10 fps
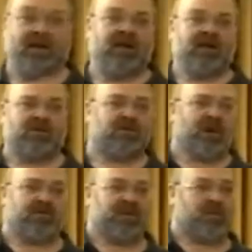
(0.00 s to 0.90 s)
which
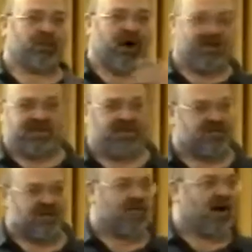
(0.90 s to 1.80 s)
might be the pricing of
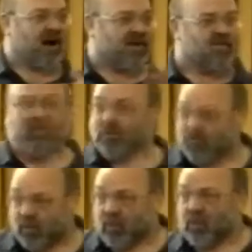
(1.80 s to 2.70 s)
some item
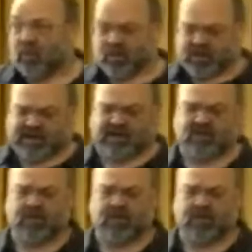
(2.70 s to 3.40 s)
or what have you.